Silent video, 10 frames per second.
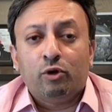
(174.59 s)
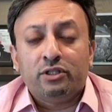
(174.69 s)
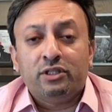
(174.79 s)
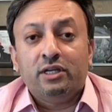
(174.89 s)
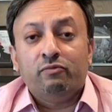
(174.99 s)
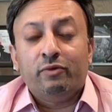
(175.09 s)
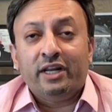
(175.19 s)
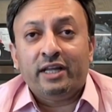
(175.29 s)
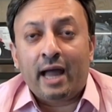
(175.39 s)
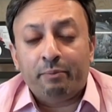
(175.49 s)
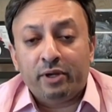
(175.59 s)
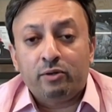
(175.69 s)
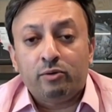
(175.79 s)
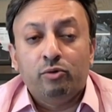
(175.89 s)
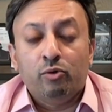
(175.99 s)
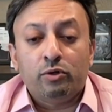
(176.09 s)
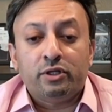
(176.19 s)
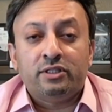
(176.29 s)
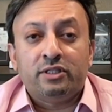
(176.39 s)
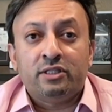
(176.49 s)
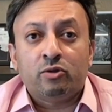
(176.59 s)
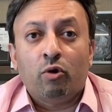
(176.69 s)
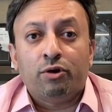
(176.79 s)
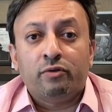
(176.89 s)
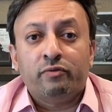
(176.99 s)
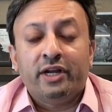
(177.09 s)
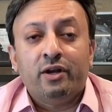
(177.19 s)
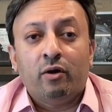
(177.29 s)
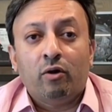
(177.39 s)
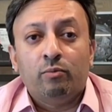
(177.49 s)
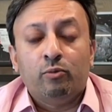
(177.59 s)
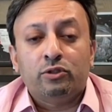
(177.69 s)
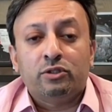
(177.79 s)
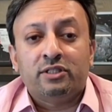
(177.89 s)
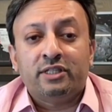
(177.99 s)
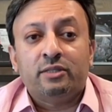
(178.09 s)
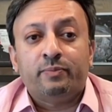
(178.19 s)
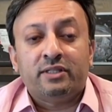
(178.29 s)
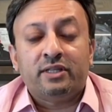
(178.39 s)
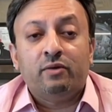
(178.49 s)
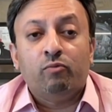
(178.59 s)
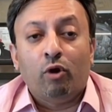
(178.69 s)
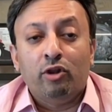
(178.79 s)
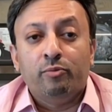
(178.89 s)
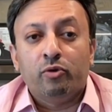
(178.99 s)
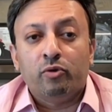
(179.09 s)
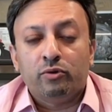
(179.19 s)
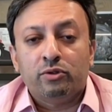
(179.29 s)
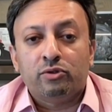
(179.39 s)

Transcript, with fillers: what is very happy to note is this quarter we had almost a six percent volume growth.